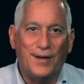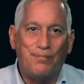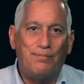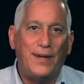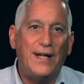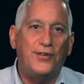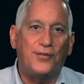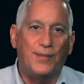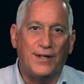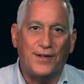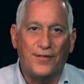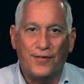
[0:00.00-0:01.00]
the
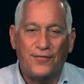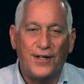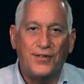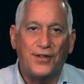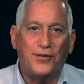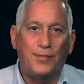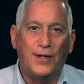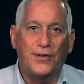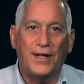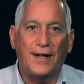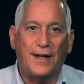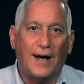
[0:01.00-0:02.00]
basement of the physics
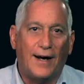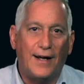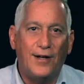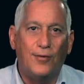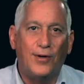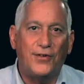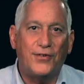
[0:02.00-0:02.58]
building at Iowa